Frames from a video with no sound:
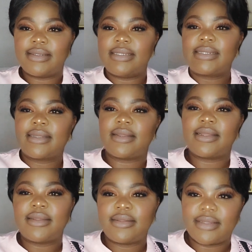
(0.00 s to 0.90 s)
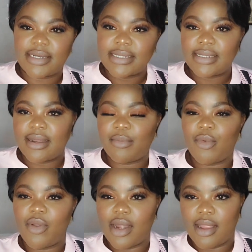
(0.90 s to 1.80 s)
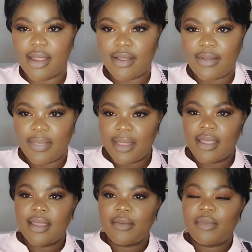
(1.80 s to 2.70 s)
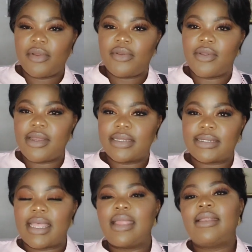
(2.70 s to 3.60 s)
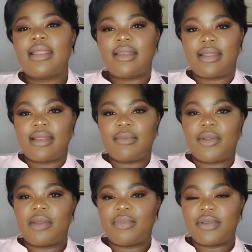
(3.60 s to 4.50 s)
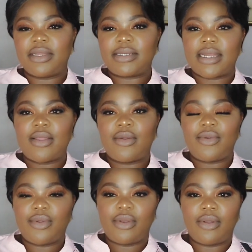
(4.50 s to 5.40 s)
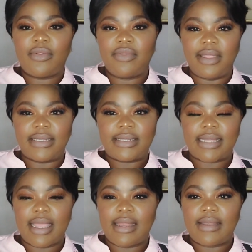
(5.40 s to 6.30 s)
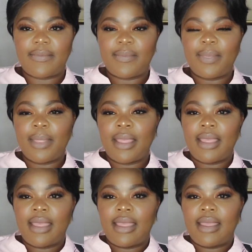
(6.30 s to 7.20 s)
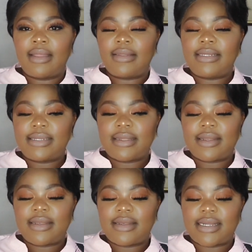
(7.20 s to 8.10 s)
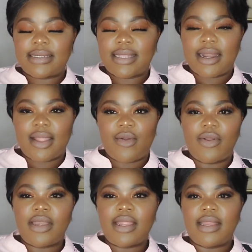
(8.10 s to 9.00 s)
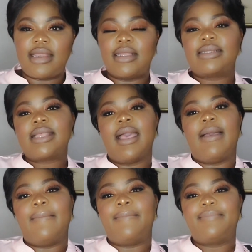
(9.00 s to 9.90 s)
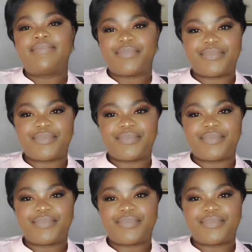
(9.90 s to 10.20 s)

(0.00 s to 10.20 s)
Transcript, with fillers: this green dress that i'm gonna put on the side and then i'm gonna put a try on hole on this side this green dress that i got it is um